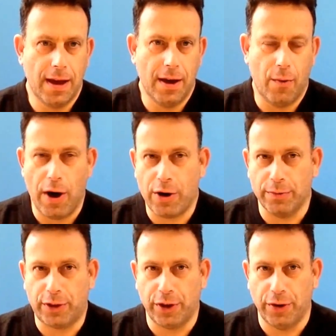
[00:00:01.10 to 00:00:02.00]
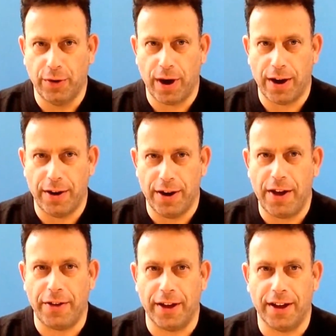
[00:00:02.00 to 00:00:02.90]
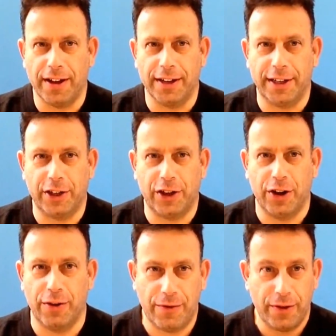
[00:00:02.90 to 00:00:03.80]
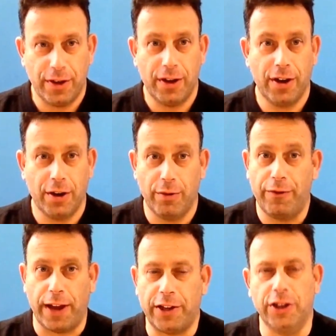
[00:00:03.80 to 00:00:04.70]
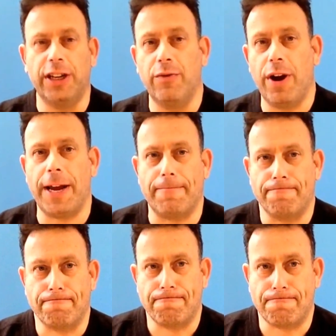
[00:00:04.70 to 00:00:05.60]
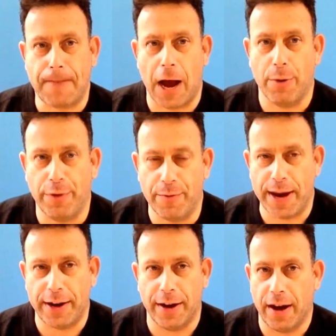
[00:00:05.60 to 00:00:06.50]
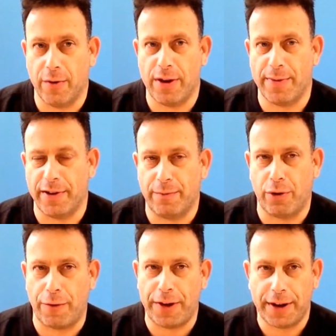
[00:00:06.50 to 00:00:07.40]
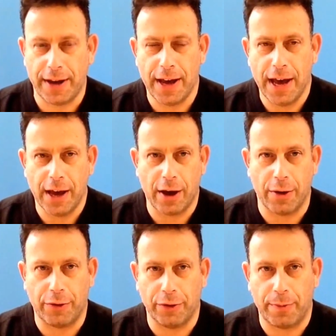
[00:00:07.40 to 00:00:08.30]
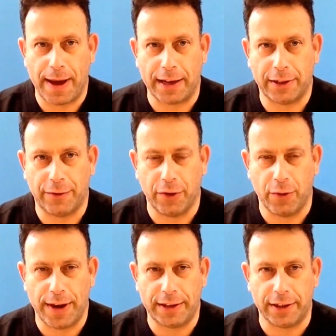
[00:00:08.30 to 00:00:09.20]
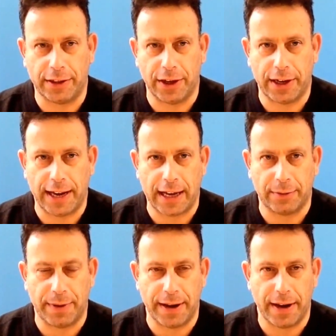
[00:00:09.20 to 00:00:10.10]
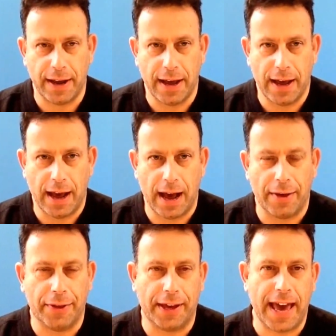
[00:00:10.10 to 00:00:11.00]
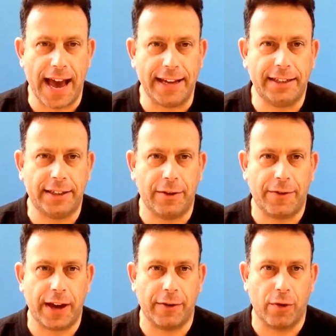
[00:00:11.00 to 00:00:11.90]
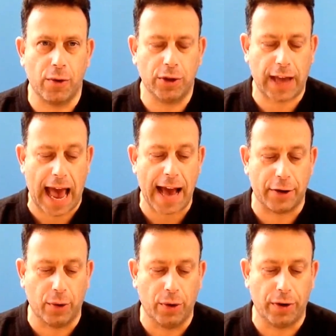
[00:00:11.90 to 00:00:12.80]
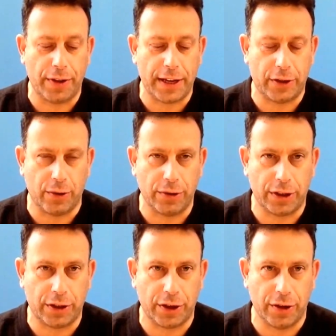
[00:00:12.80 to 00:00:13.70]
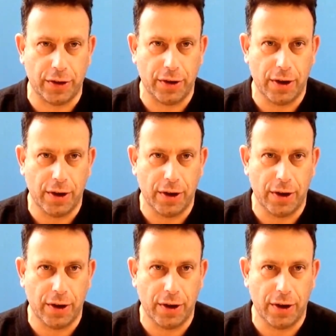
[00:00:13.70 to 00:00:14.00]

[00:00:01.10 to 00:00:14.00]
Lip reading: Welcome to another edition of Reflections in Running. I hope you've made a wee bit of profit going through the past few weeks. It certainly has been the case. Don't forget, of course, add all of these horses to your